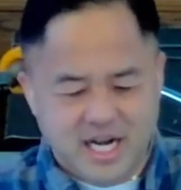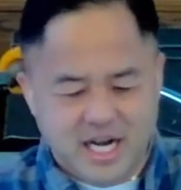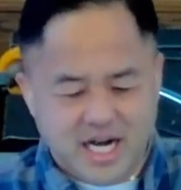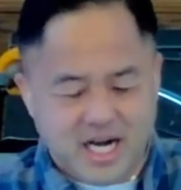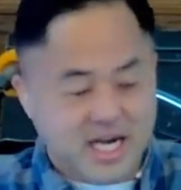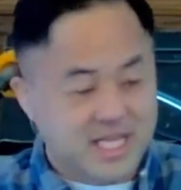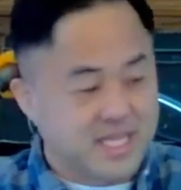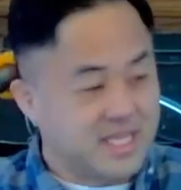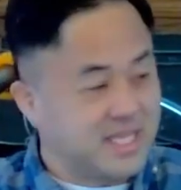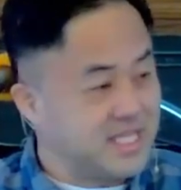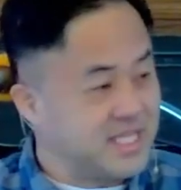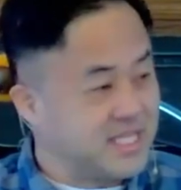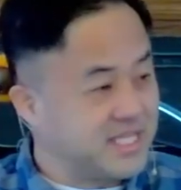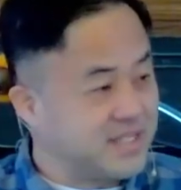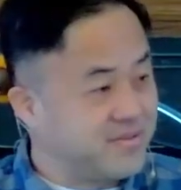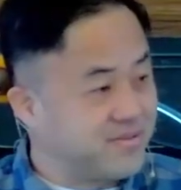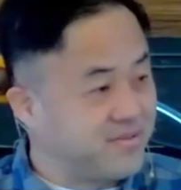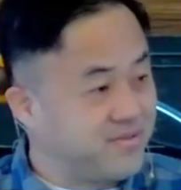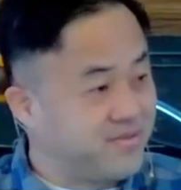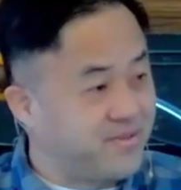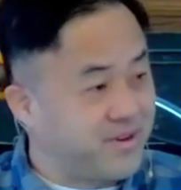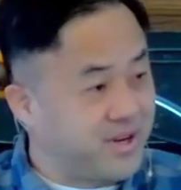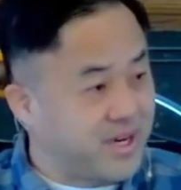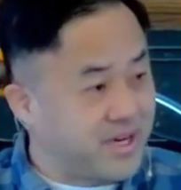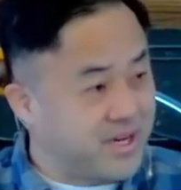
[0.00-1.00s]
On this
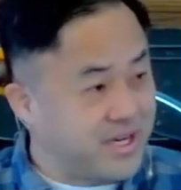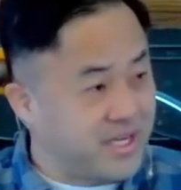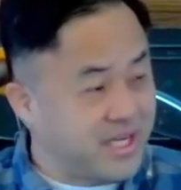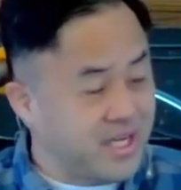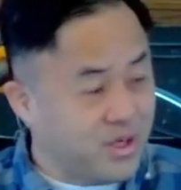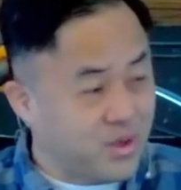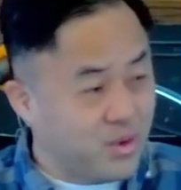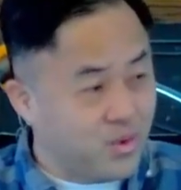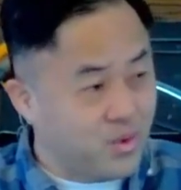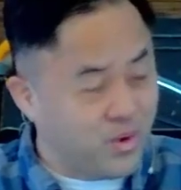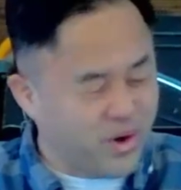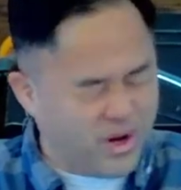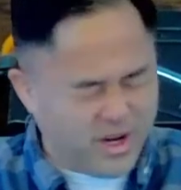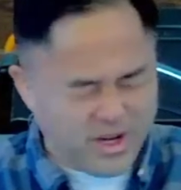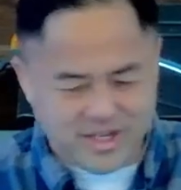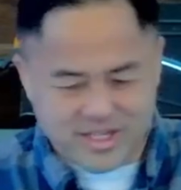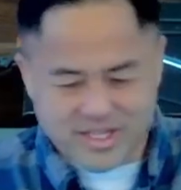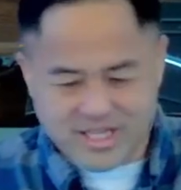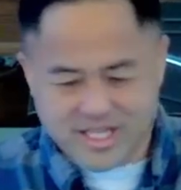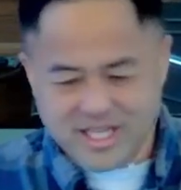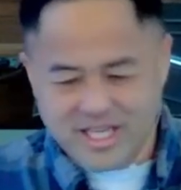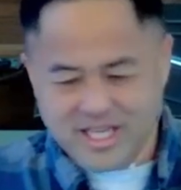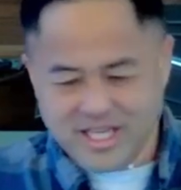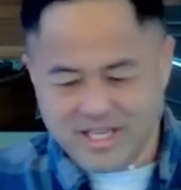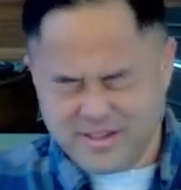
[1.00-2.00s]
very
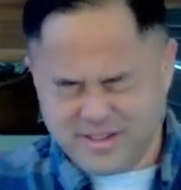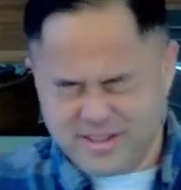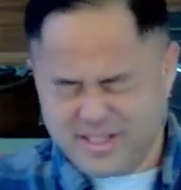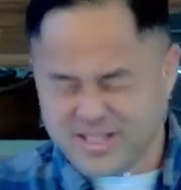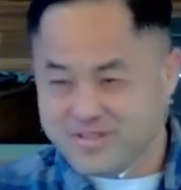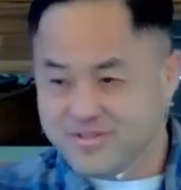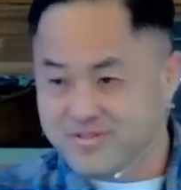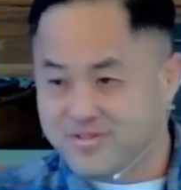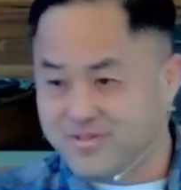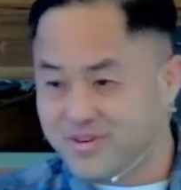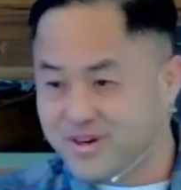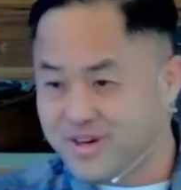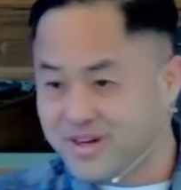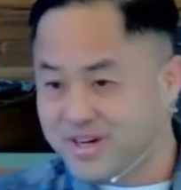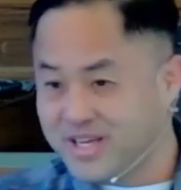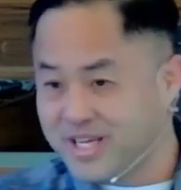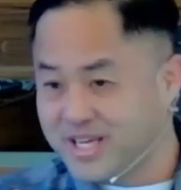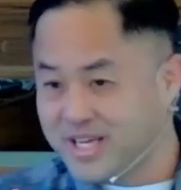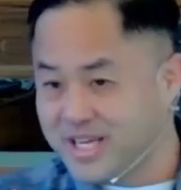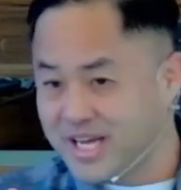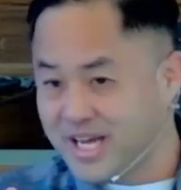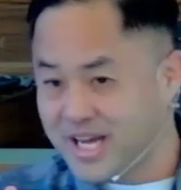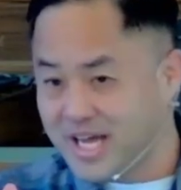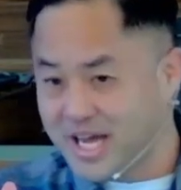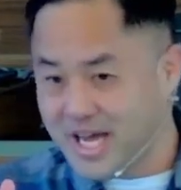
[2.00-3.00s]
quality and this
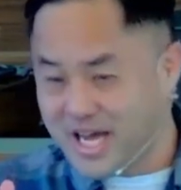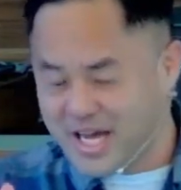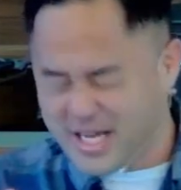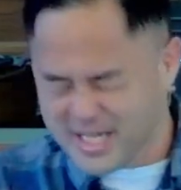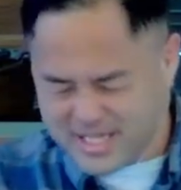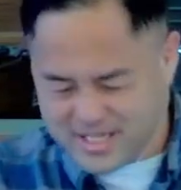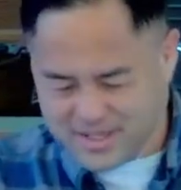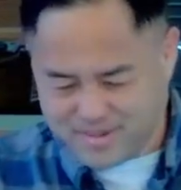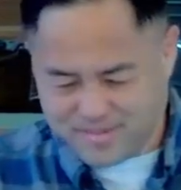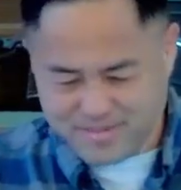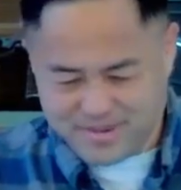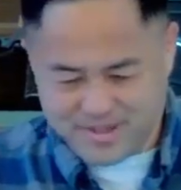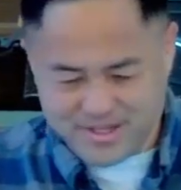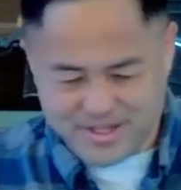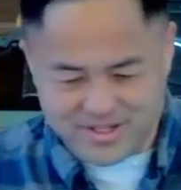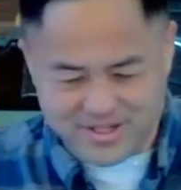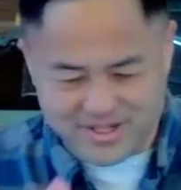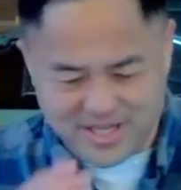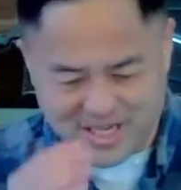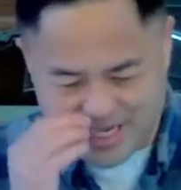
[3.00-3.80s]
very attribute,